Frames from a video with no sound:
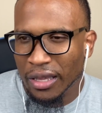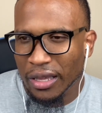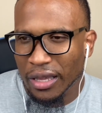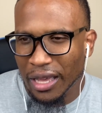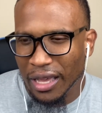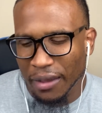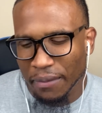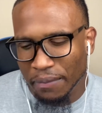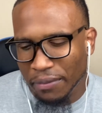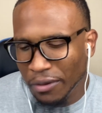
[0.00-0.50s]

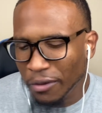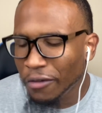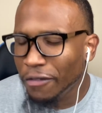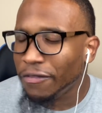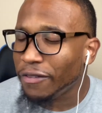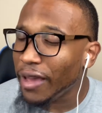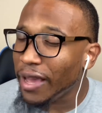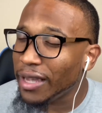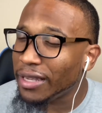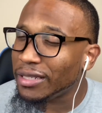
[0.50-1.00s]
And
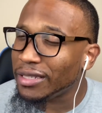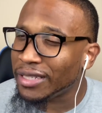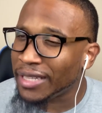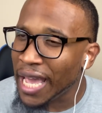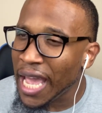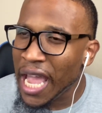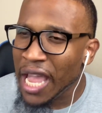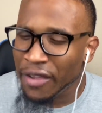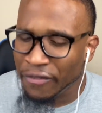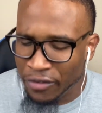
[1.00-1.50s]
Blueface
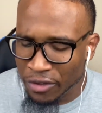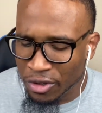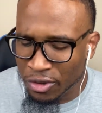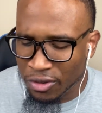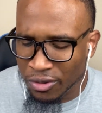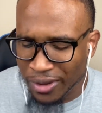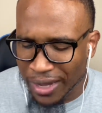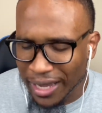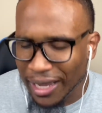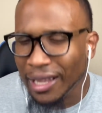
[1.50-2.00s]
gave
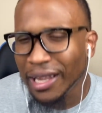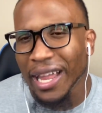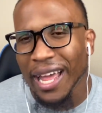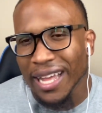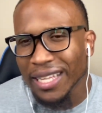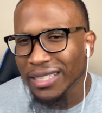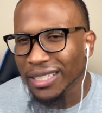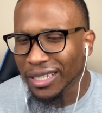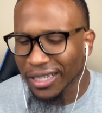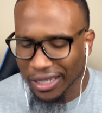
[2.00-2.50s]
you a
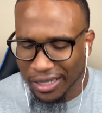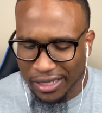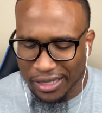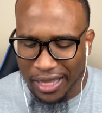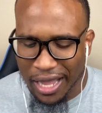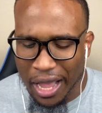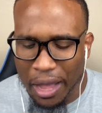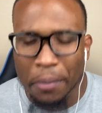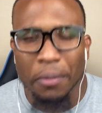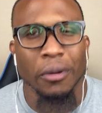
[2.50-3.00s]
classic
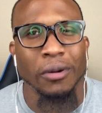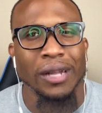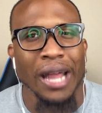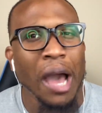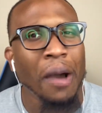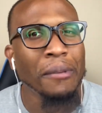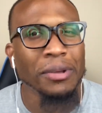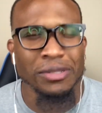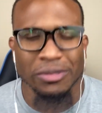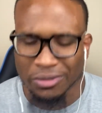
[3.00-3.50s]
example.
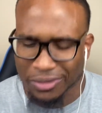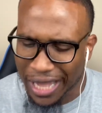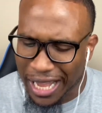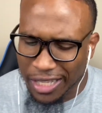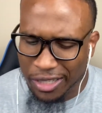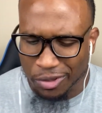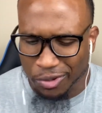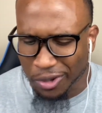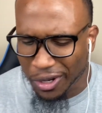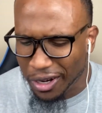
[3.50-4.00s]

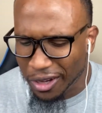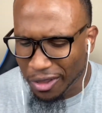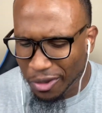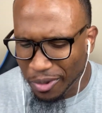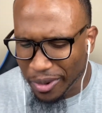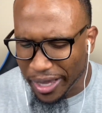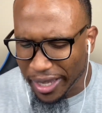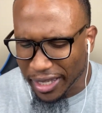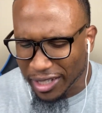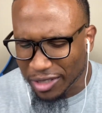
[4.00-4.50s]
That's one of the
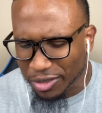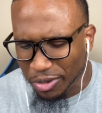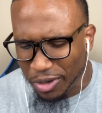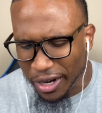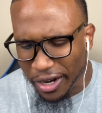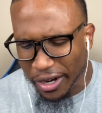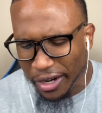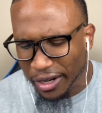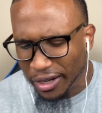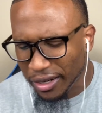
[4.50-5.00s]
ways
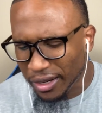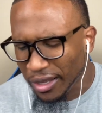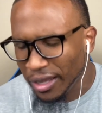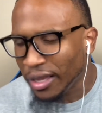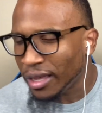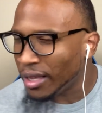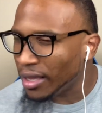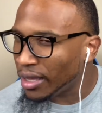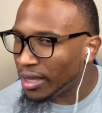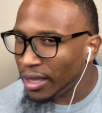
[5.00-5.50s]
where
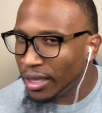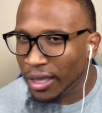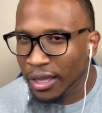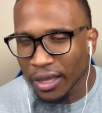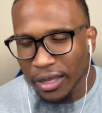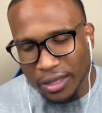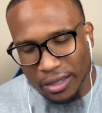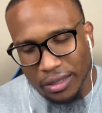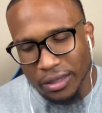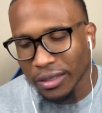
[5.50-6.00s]

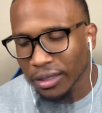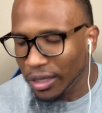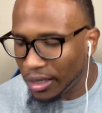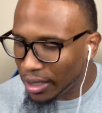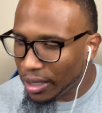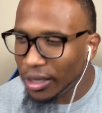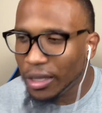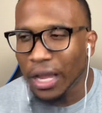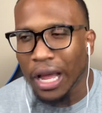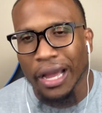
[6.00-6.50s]

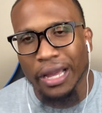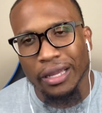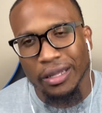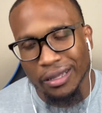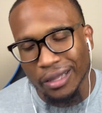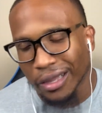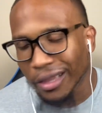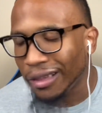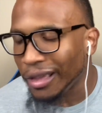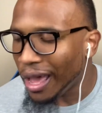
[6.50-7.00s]
nigga,
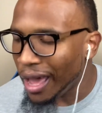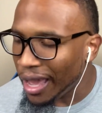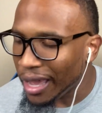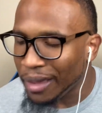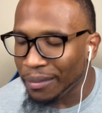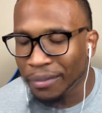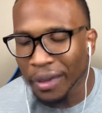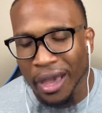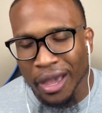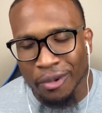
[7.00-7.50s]
like,
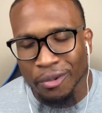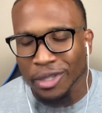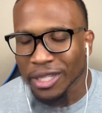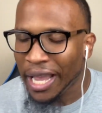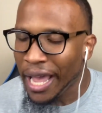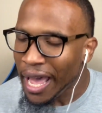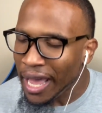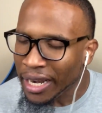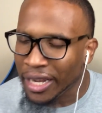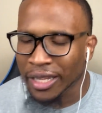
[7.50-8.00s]
hey man, what's
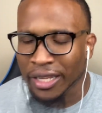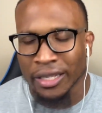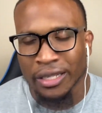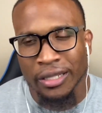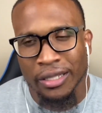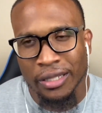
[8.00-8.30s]
happening?